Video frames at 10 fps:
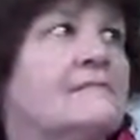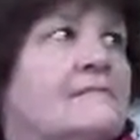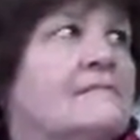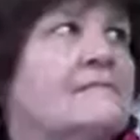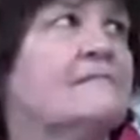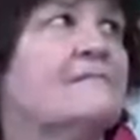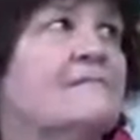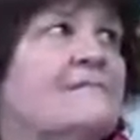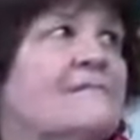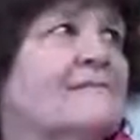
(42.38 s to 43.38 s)

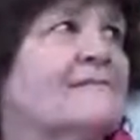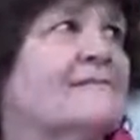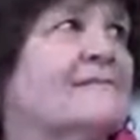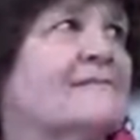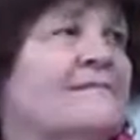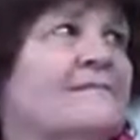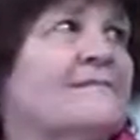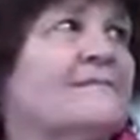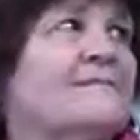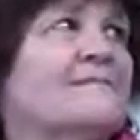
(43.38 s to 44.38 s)

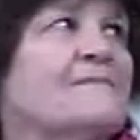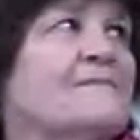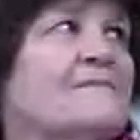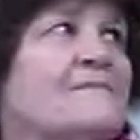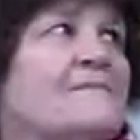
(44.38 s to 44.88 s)
No words are spoken by the person on screen.